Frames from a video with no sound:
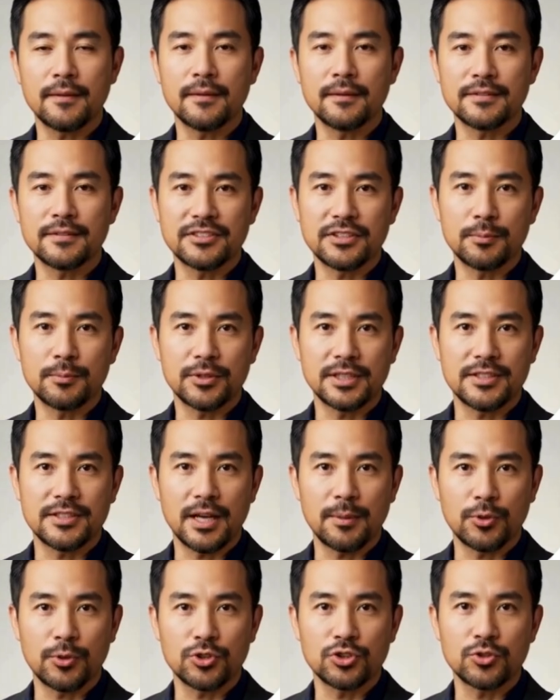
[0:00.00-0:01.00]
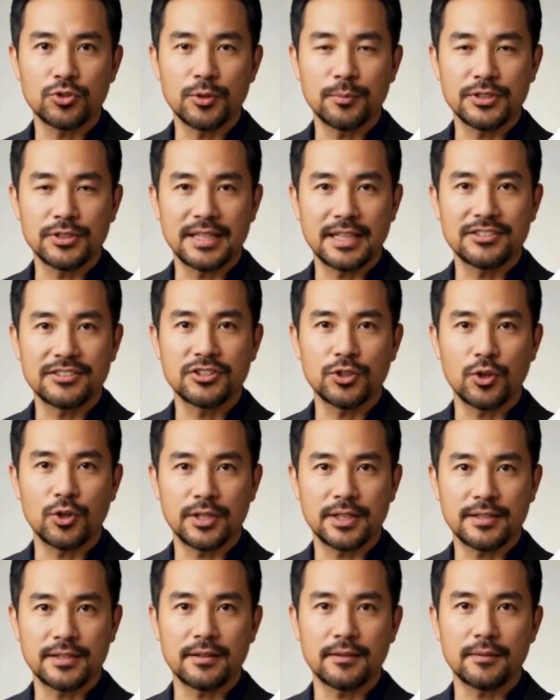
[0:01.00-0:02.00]
Now, on the other side, you've got the
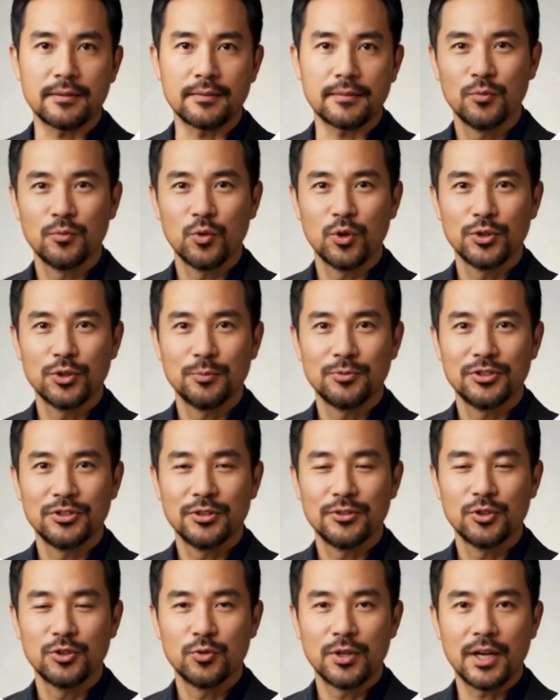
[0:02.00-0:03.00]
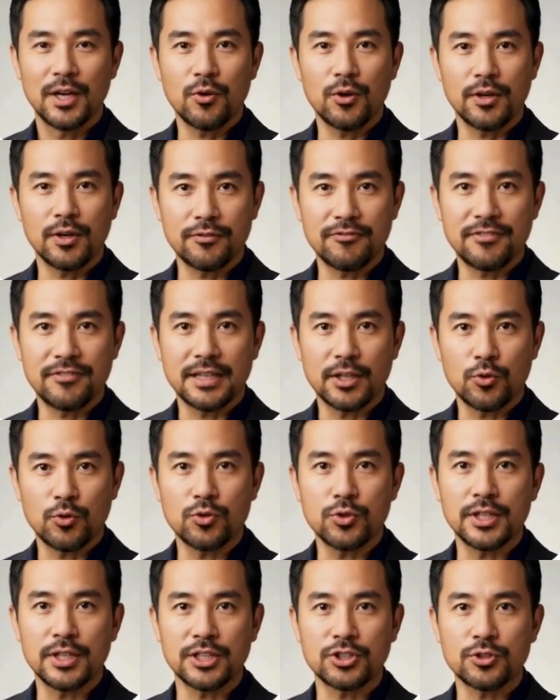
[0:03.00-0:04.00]
local setup. This is like building your own
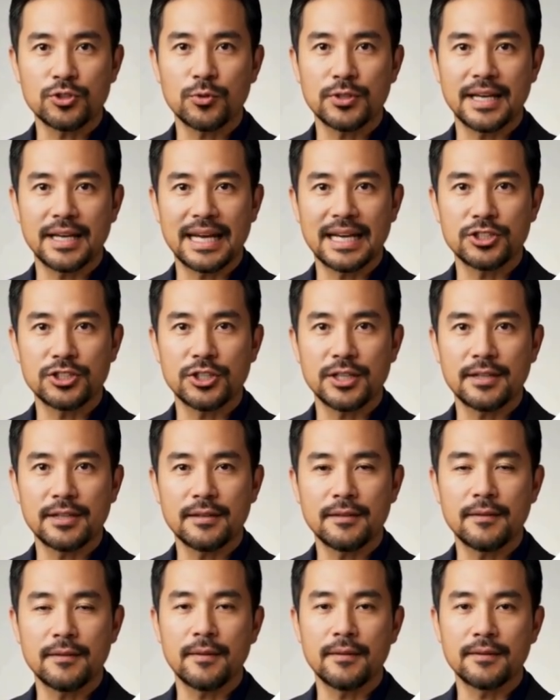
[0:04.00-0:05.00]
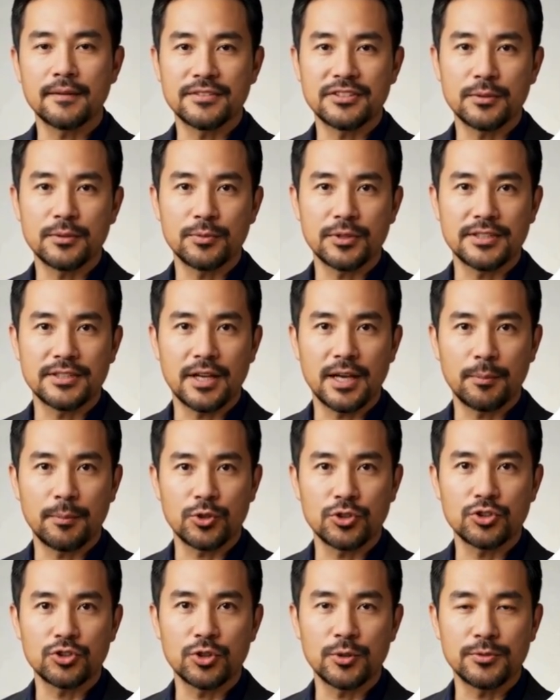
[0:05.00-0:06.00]
custom workshop in your garage. It
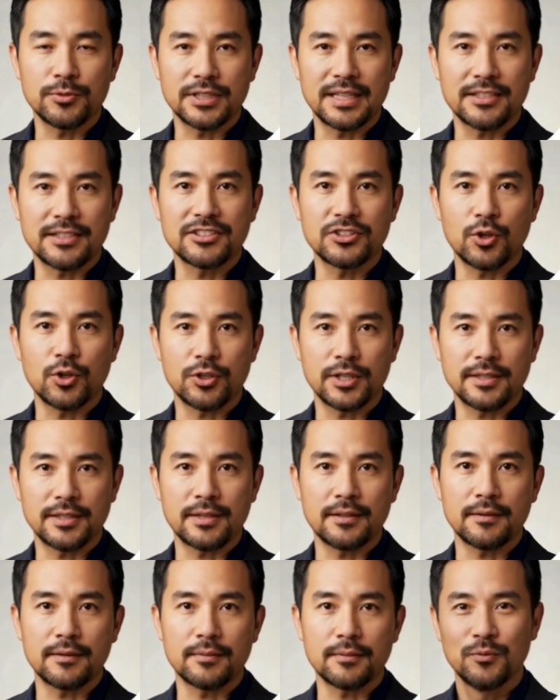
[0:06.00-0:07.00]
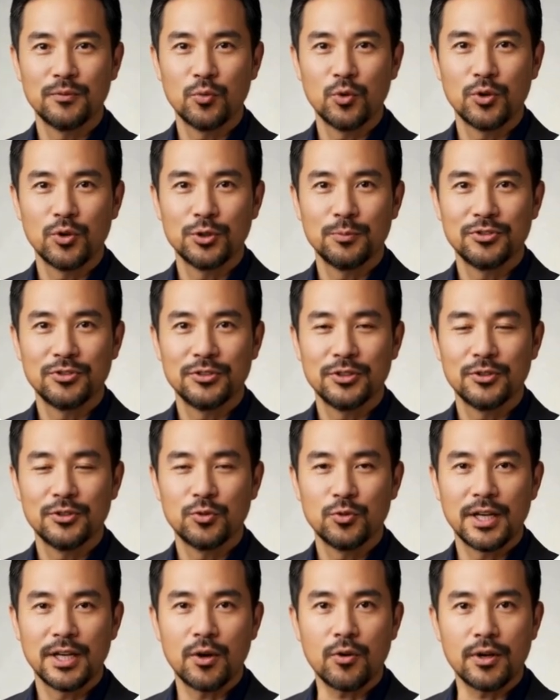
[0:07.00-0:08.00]
gives you absolute control over everything,
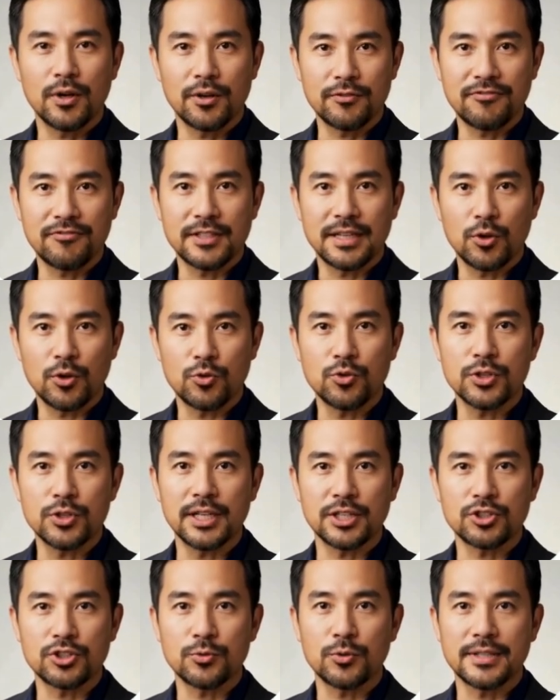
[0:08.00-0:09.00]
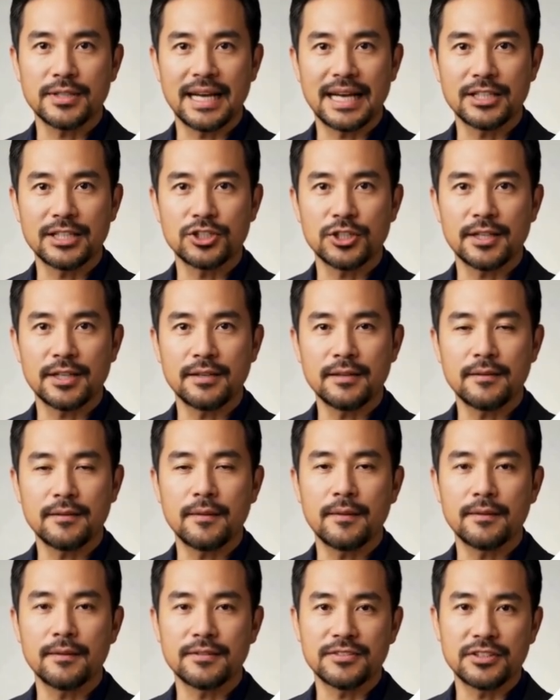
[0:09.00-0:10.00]
and you can even work when you're offline.
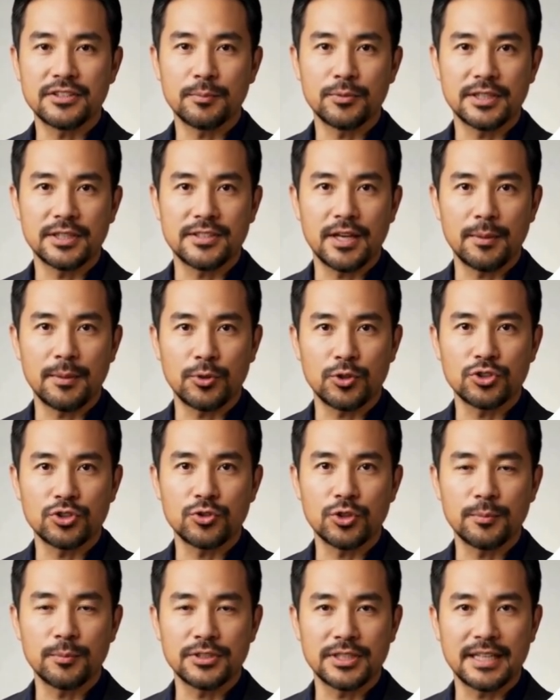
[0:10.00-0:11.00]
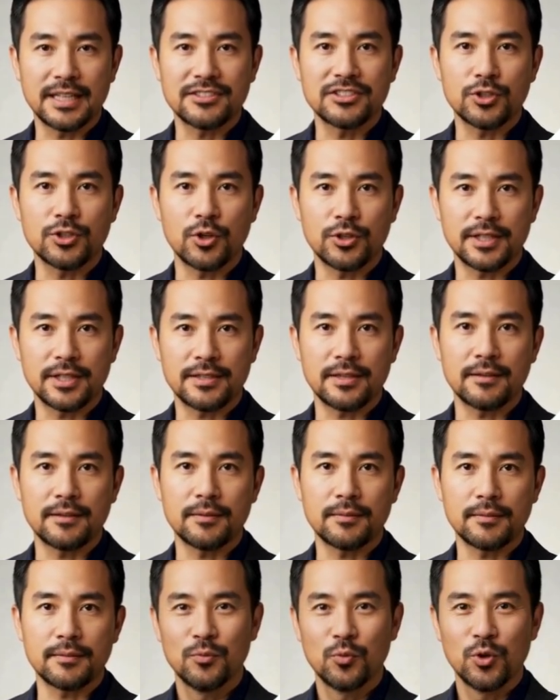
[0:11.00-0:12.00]
There's no wrong answer here. For real, it's
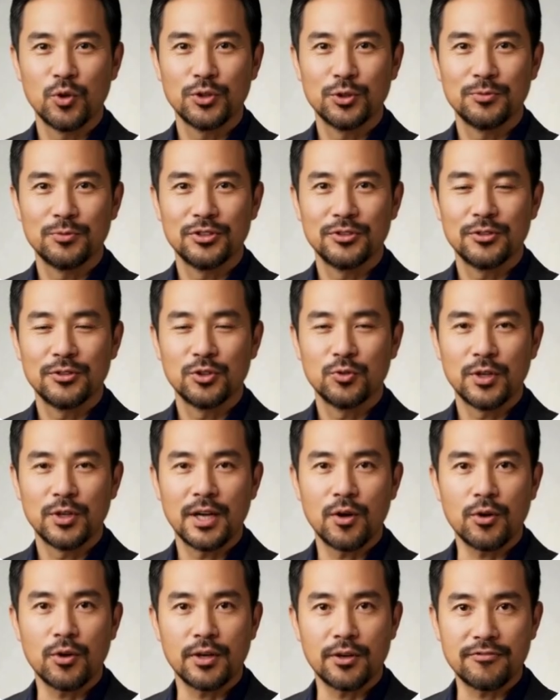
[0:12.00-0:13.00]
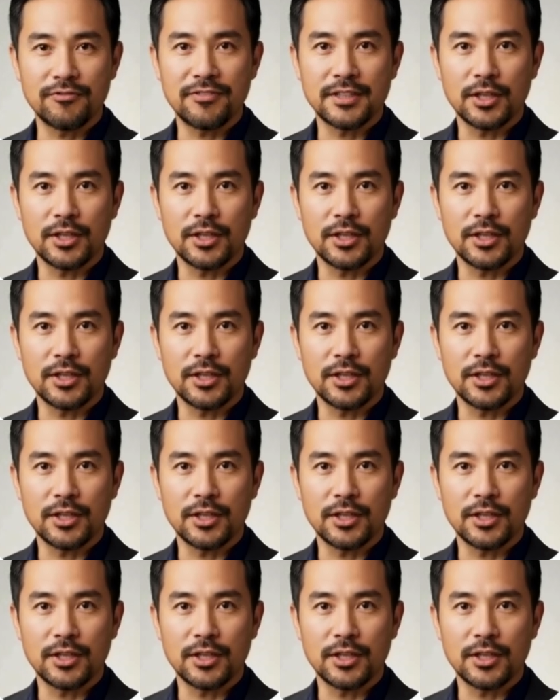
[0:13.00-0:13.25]
all about what feels right for you.